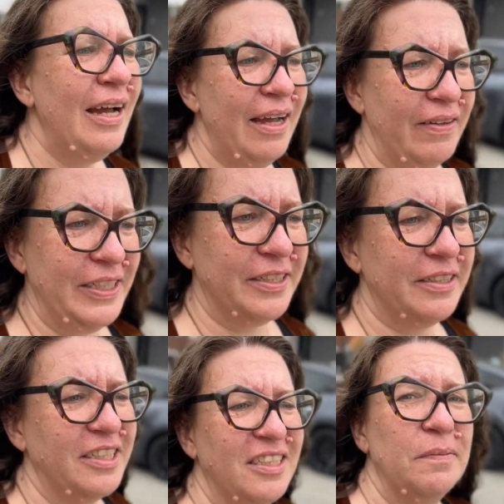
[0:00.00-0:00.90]
how
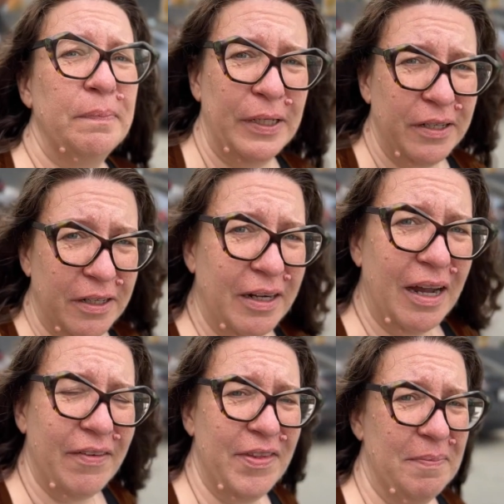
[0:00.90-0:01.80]
your spur
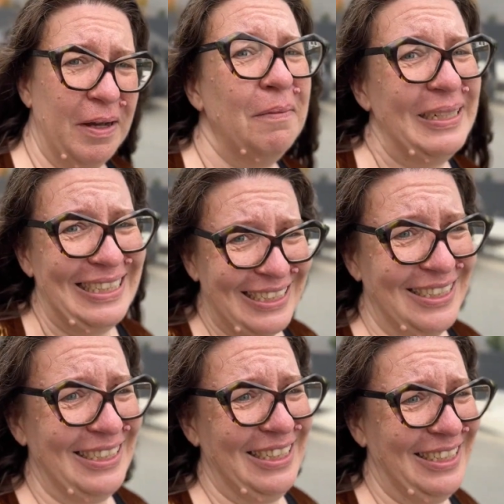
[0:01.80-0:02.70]
of the moment
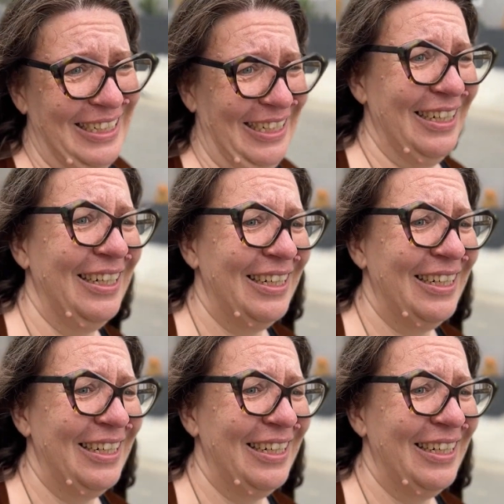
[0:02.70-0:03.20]
decision